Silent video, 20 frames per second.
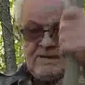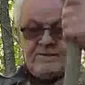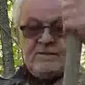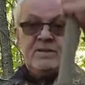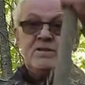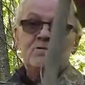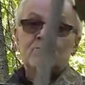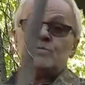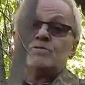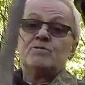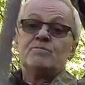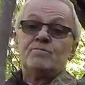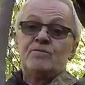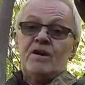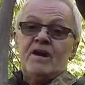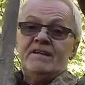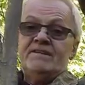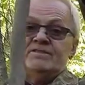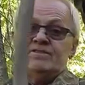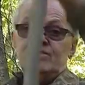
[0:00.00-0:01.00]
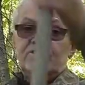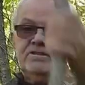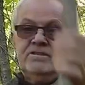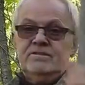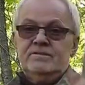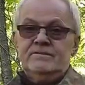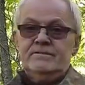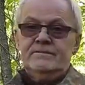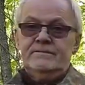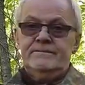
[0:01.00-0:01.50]
I think this was a branch
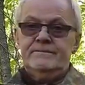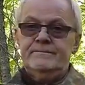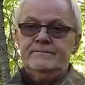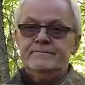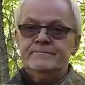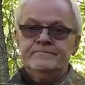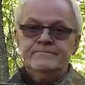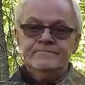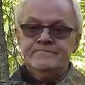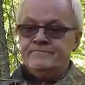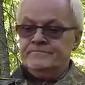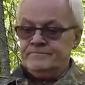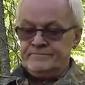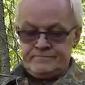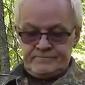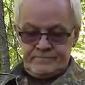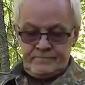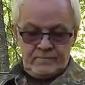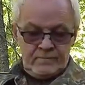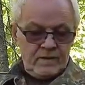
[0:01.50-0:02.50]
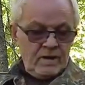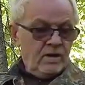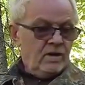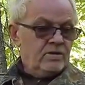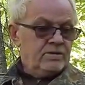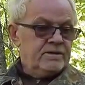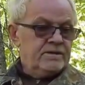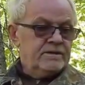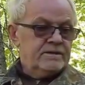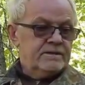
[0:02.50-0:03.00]

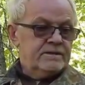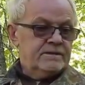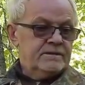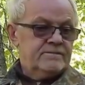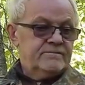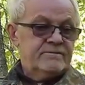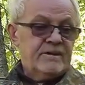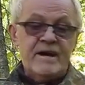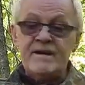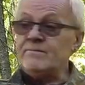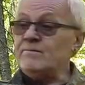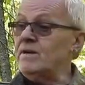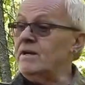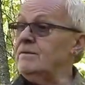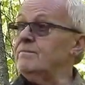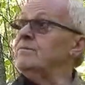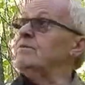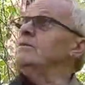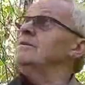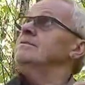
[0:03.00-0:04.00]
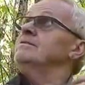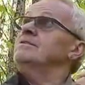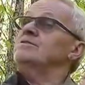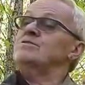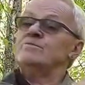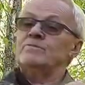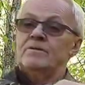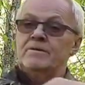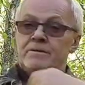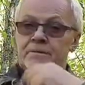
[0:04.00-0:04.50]
on a uh, vine maple and
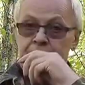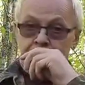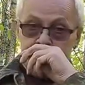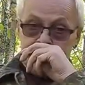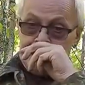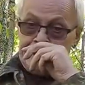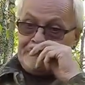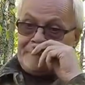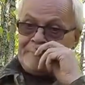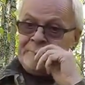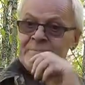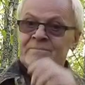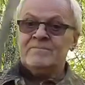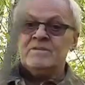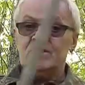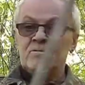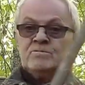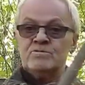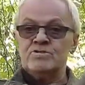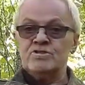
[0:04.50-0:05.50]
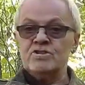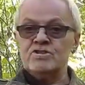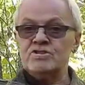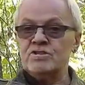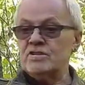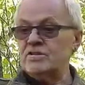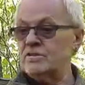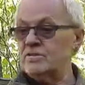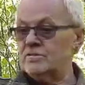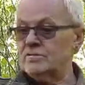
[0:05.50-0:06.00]
this one was
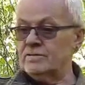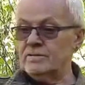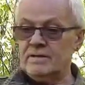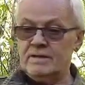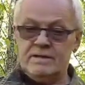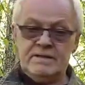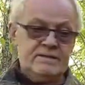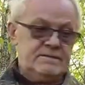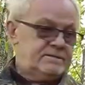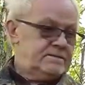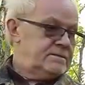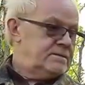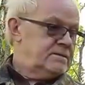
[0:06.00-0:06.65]
just a young uh,